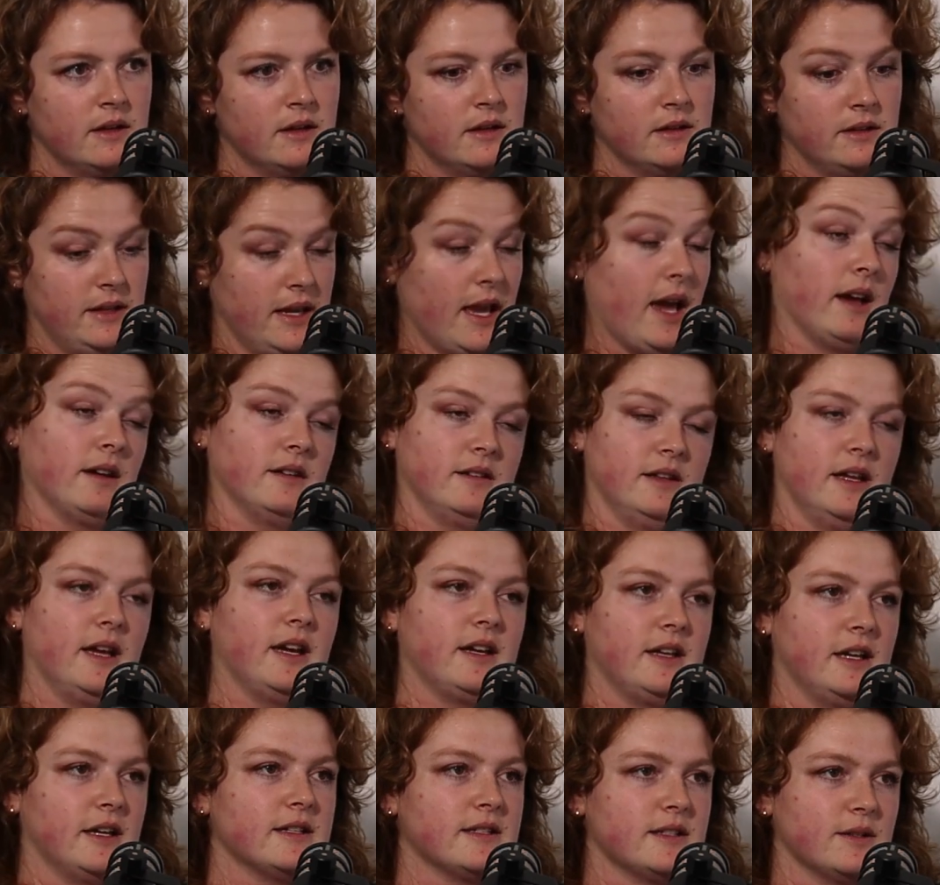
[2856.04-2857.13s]
Yeah.
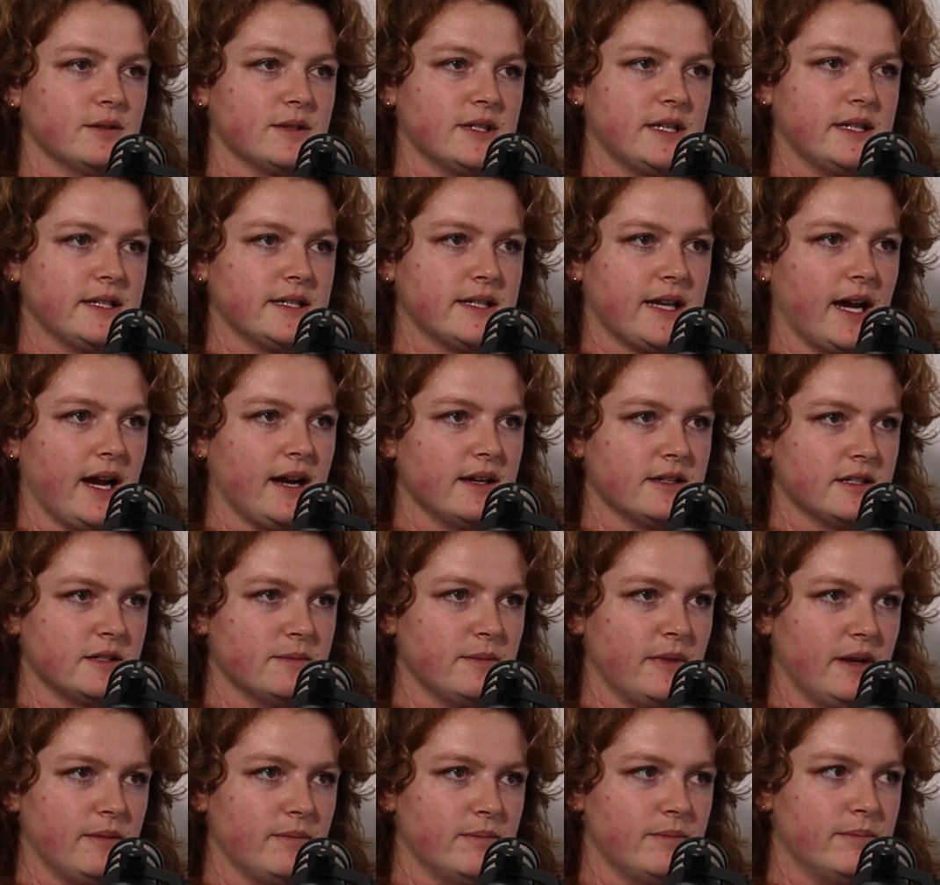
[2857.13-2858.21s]
You can still see the scars.
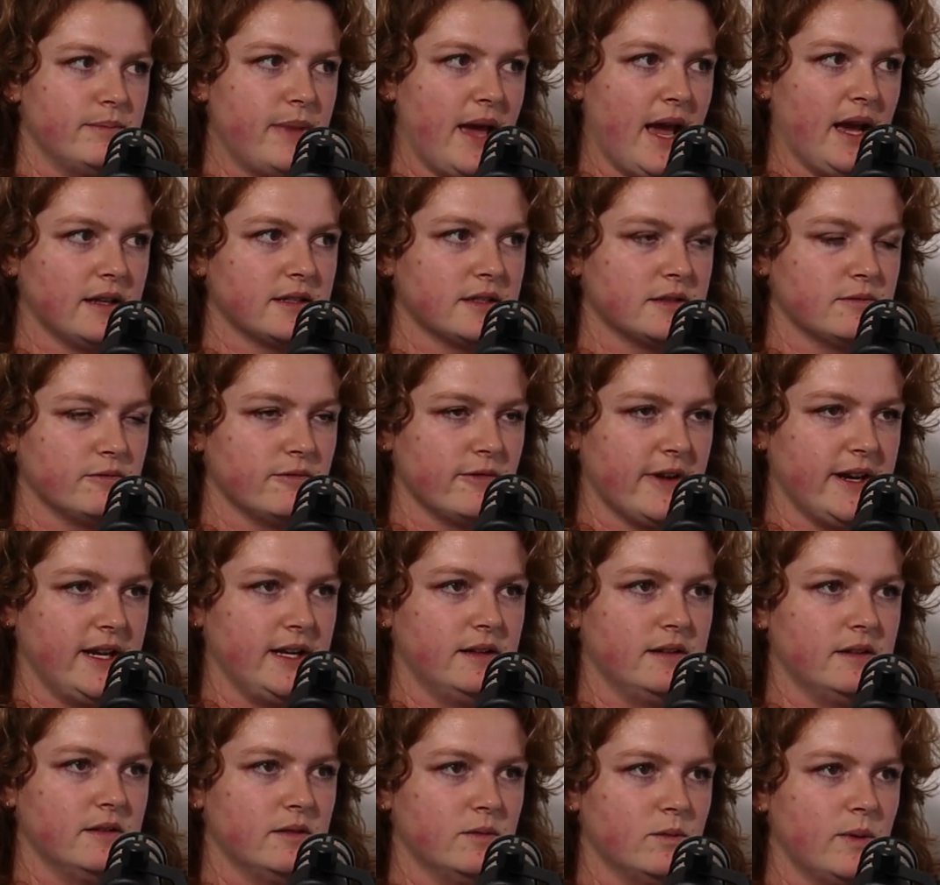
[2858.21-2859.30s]
My back's red.
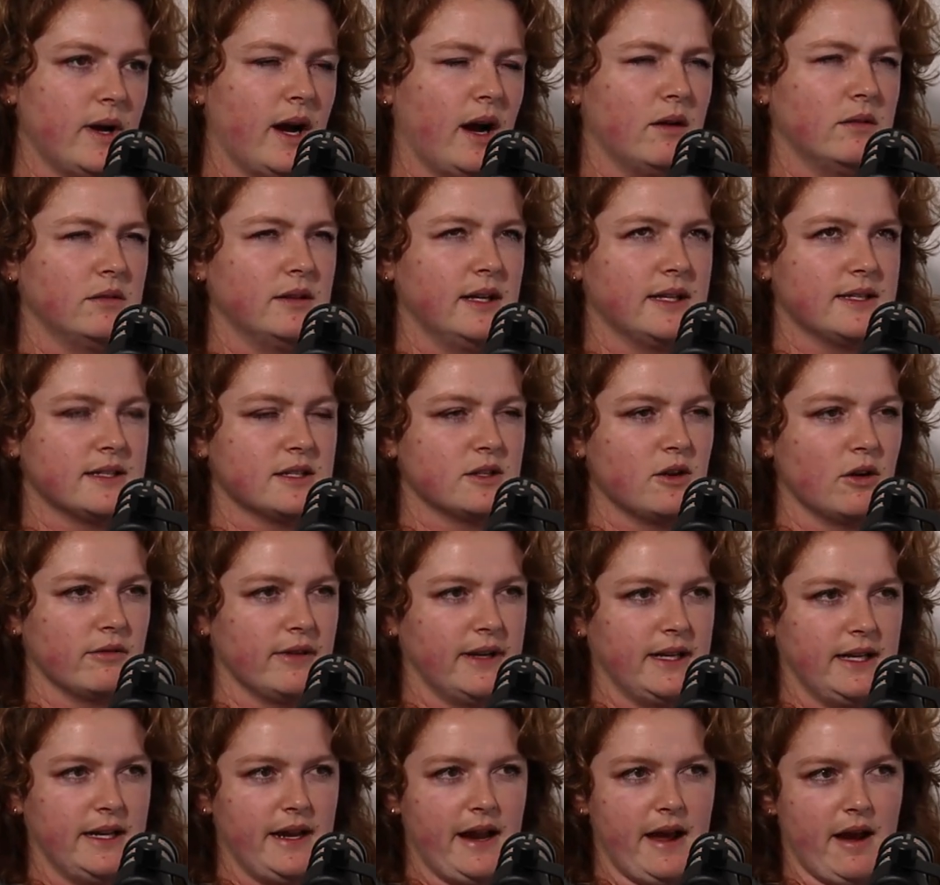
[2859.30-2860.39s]
Well, it's not
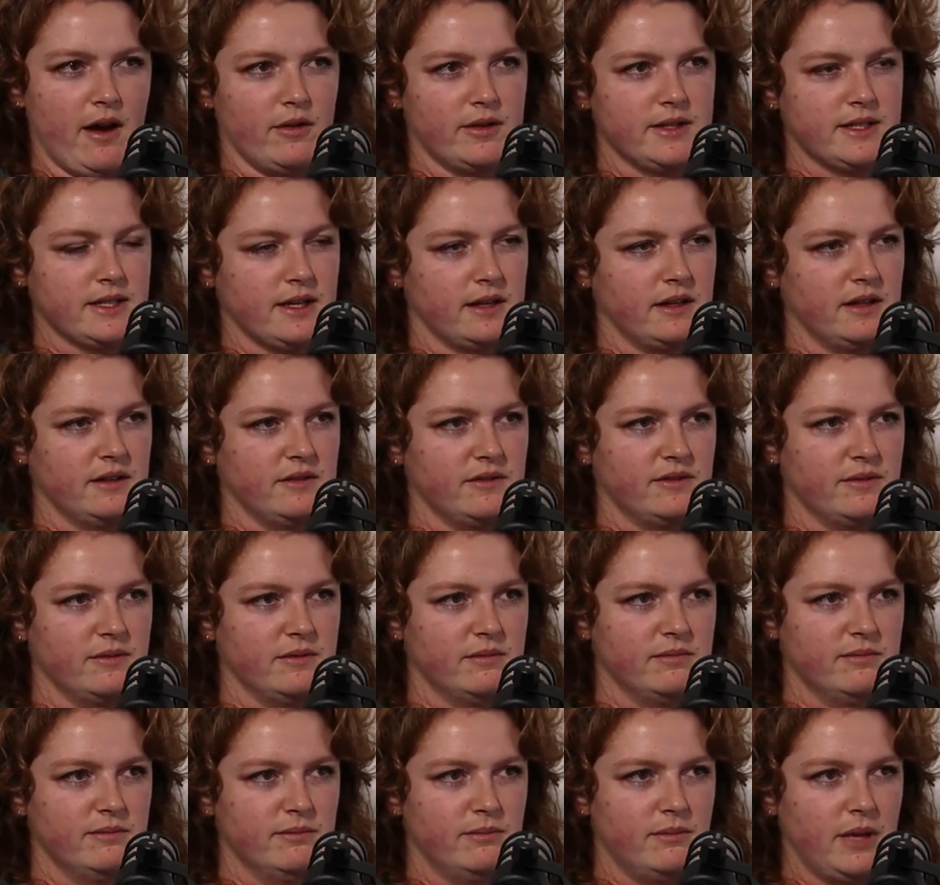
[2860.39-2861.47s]
red now. It's kind of
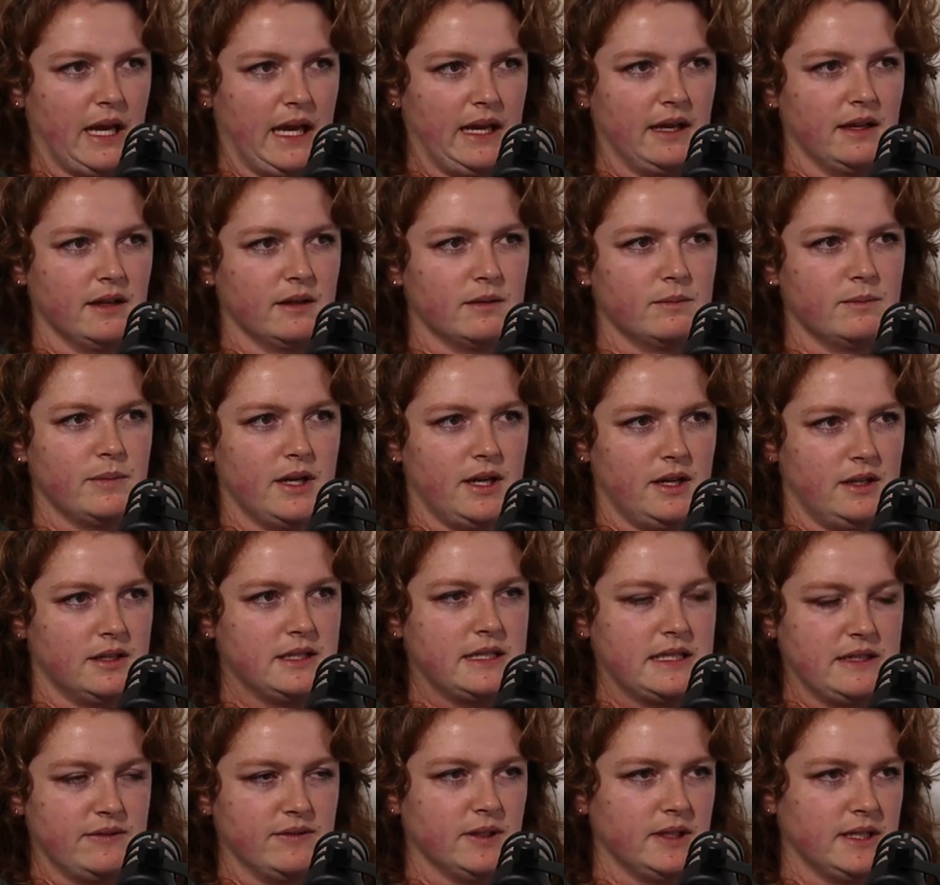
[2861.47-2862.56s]
pink, but it's
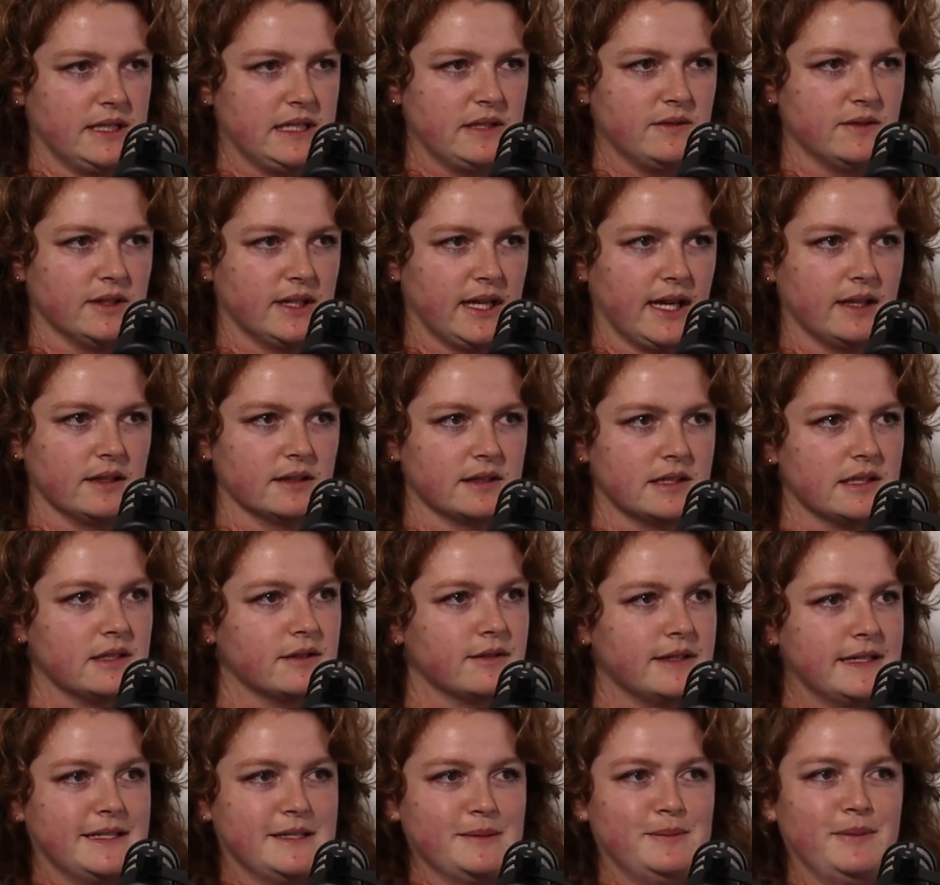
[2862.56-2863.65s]
definitely a different colour to the
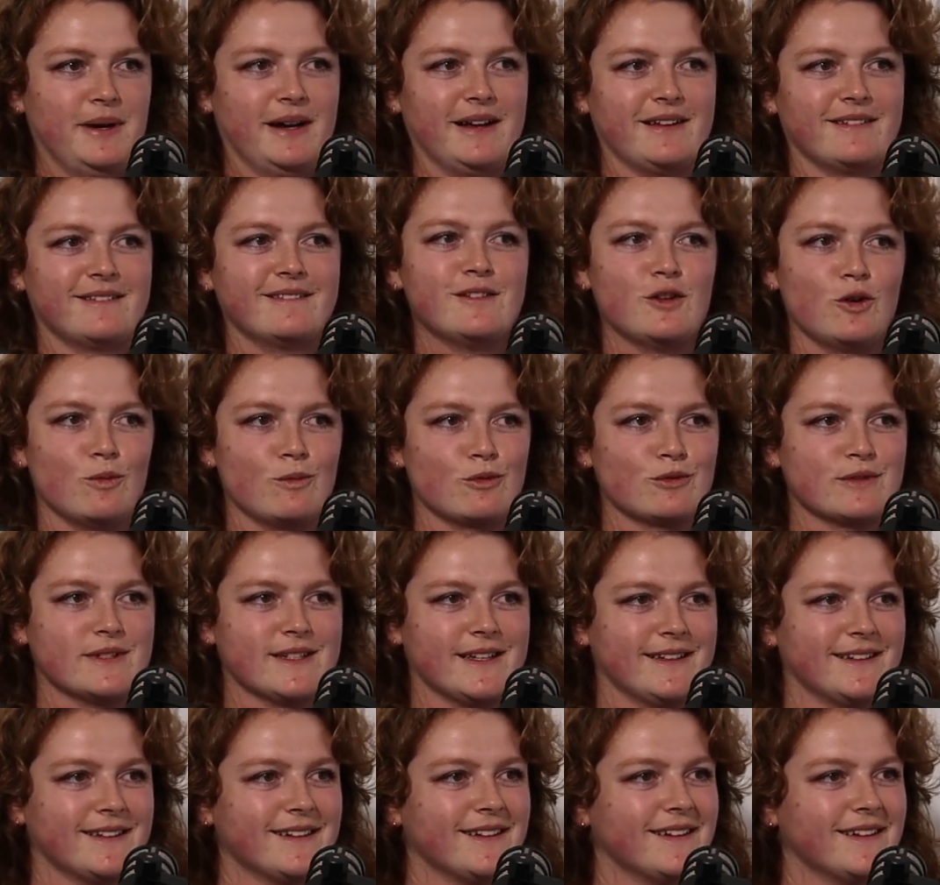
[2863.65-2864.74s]
rest of my normal skin.